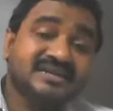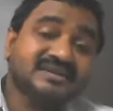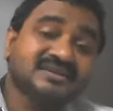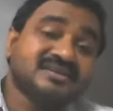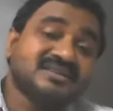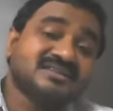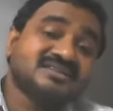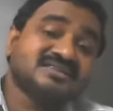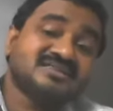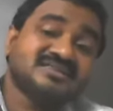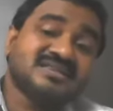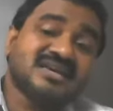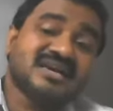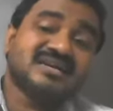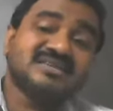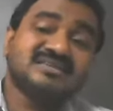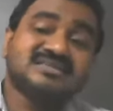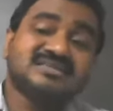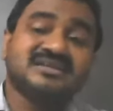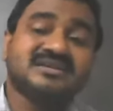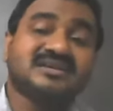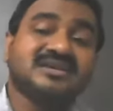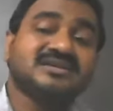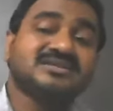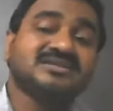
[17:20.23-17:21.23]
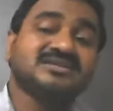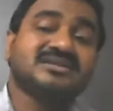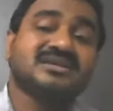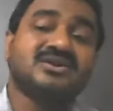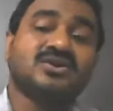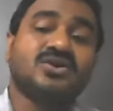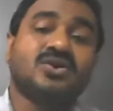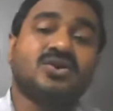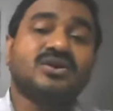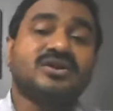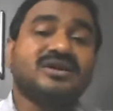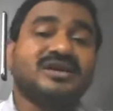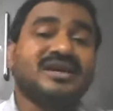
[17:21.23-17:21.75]
This science does
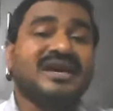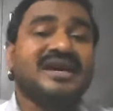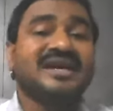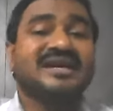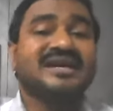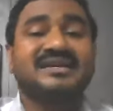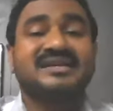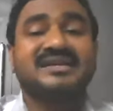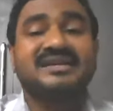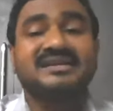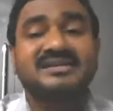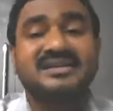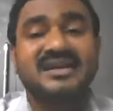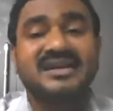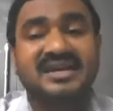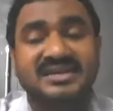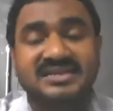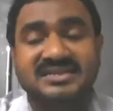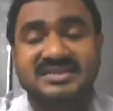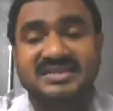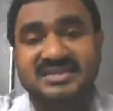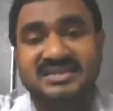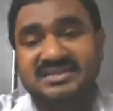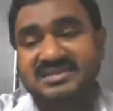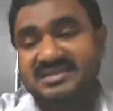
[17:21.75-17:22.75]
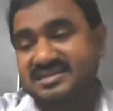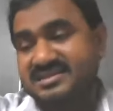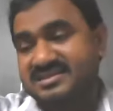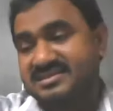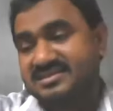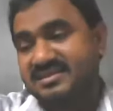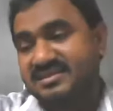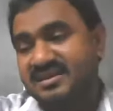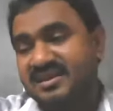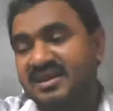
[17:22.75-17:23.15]
not exist.